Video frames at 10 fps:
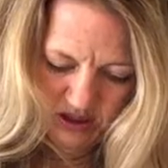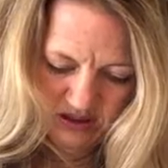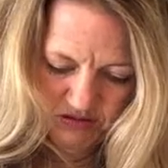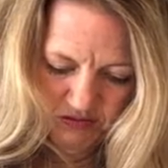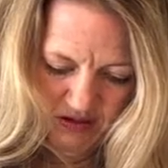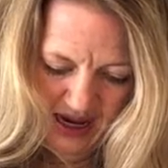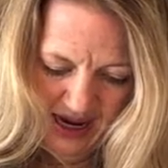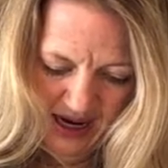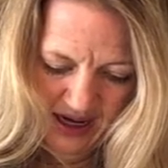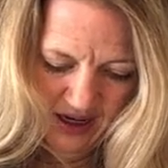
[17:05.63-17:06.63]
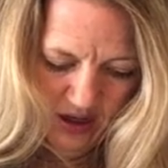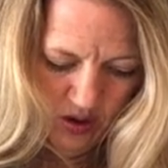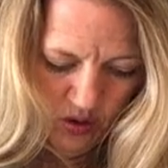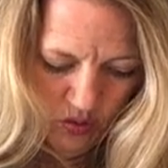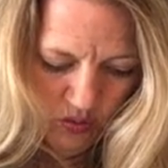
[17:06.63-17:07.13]
Does fly
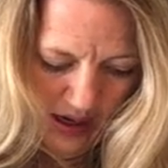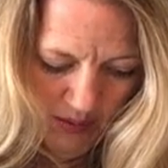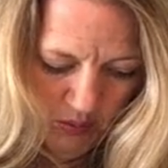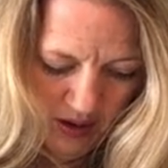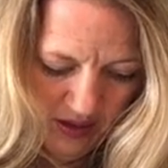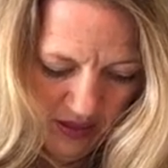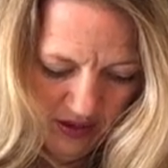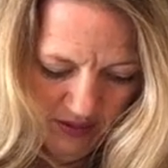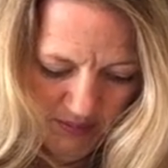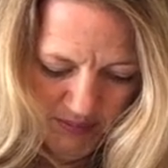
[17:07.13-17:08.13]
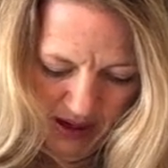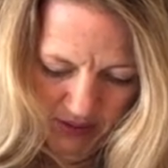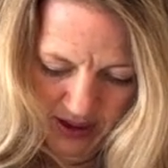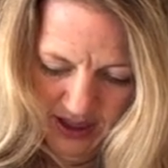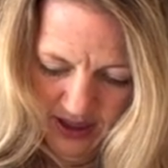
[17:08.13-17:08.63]
rhyme with
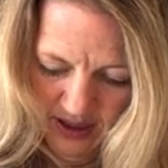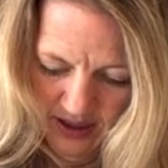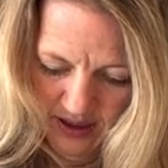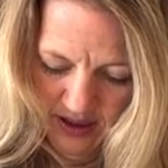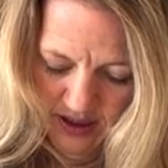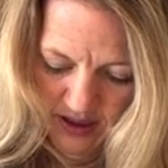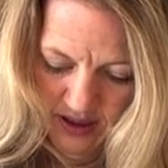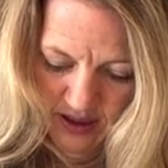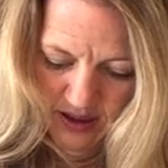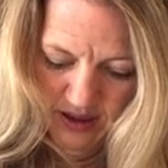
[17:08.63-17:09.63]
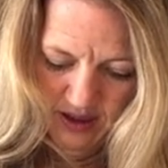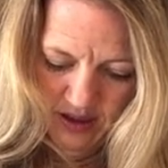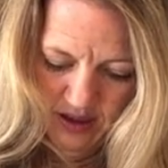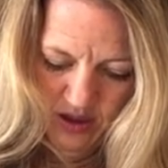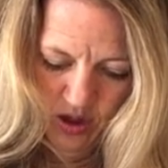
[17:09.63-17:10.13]
berry?
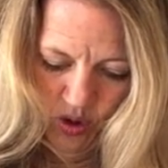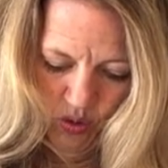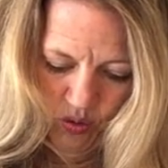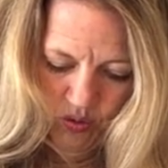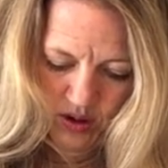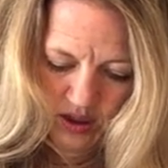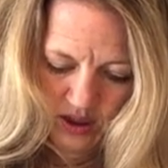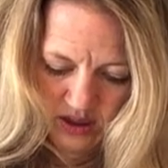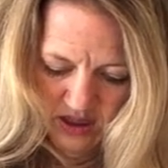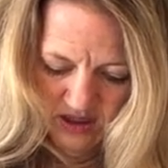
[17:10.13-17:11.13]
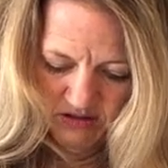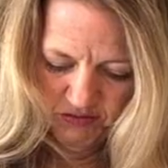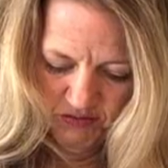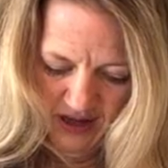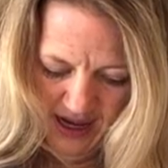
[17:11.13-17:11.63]
No. Does
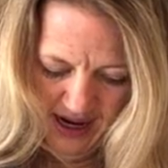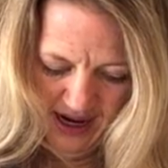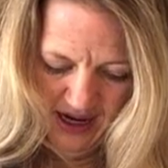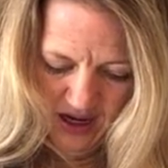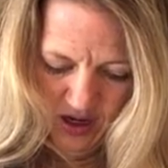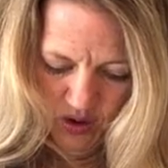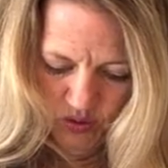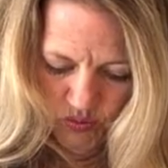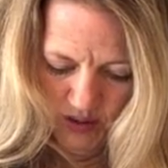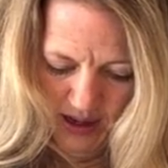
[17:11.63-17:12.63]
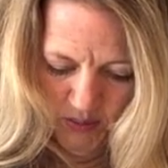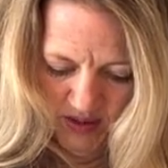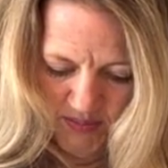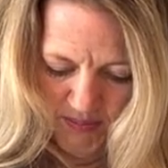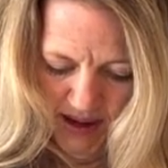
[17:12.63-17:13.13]
fly rhyme
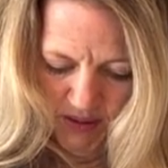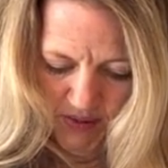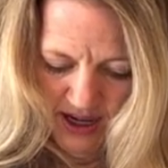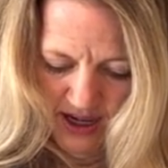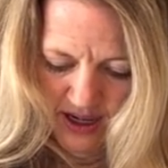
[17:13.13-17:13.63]
with Mary?